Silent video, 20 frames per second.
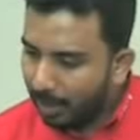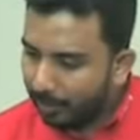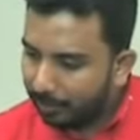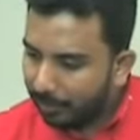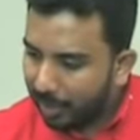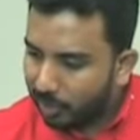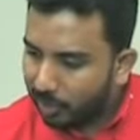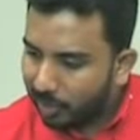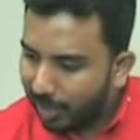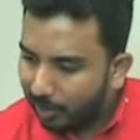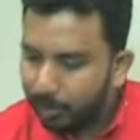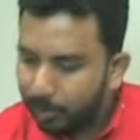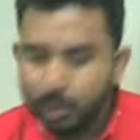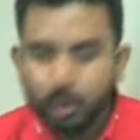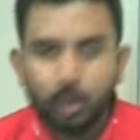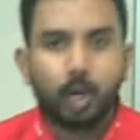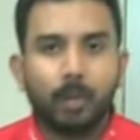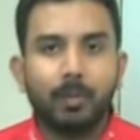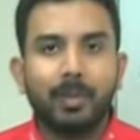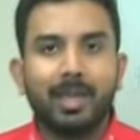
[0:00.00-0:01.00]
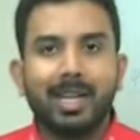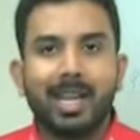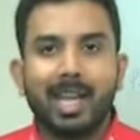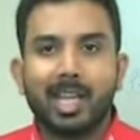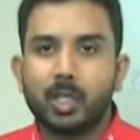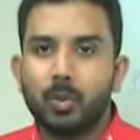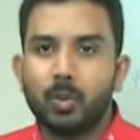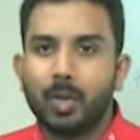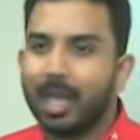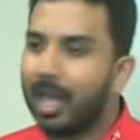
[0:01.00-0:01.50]
what my check was going to be
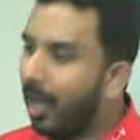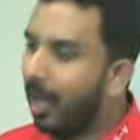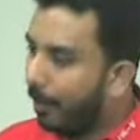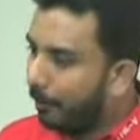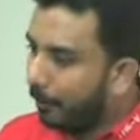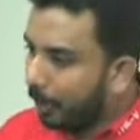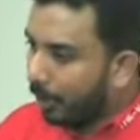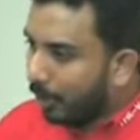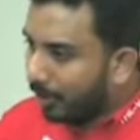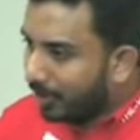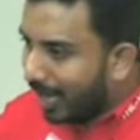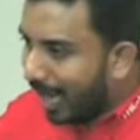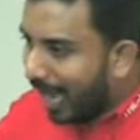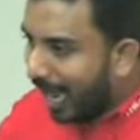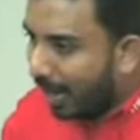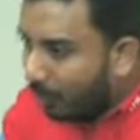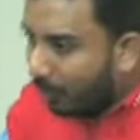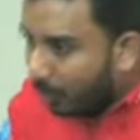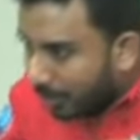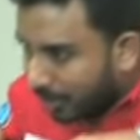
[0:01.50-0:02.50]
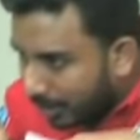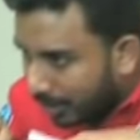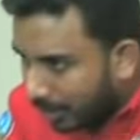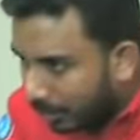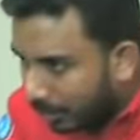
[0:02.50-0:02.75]
next week because I was